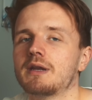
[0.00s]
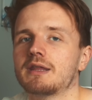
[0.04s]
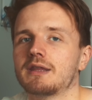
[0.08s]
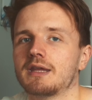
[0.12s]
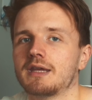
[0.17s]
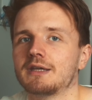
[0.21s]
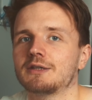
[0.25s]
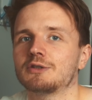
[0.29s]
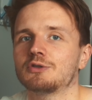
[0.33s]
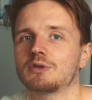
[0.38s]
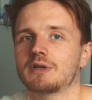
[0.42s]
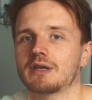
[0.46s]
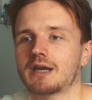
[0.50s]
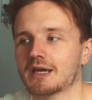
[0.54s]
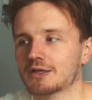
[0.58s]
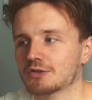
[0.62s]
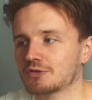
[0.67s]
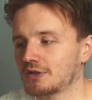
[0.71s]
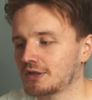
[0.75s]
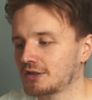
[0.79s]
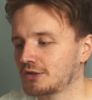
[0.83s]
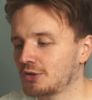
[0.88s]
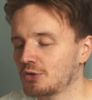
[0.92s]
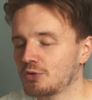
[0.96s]
things you can
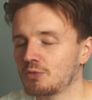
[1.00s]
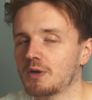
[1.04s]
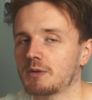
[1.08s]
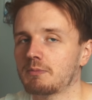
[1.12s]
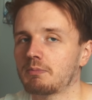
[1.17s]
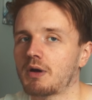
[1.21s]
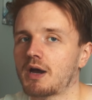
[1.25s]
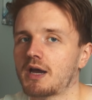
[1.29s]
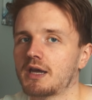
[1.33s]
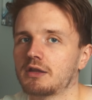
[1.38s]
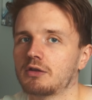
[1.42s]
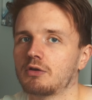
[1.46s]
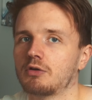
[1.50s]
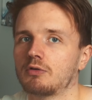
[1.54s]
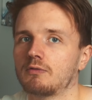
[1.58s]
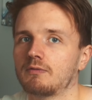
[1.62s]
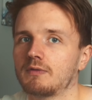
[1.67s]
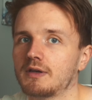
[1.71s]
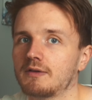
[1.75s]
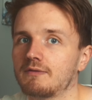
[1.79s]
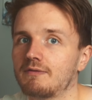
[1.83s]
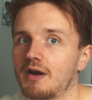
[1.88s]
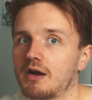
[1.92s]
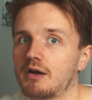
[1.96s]
actually do with Python
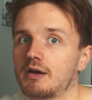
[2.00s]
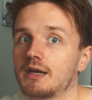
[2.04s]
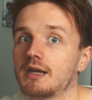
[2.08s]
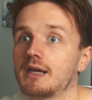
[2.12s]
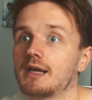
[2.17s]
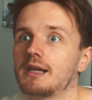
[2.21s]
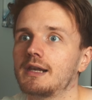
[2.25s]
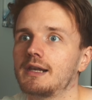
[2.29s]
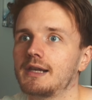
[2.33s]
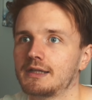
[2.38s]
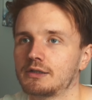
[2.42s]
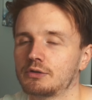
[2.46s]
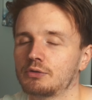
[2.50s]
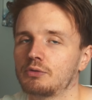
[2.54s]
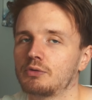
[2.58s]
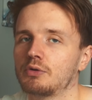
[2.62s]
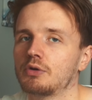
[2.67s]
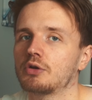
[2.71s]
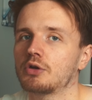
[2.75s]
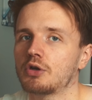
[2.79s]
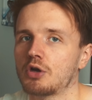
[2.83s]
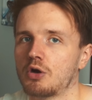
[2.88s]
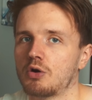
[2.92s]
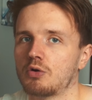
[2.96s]
with very little
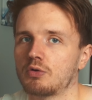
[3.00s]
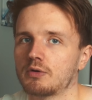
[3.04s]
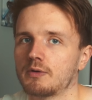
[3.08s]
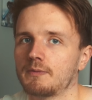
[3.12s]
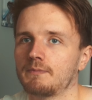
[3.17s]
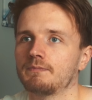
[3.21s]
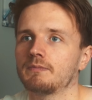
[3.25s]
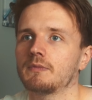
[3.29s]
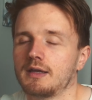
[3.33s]
code.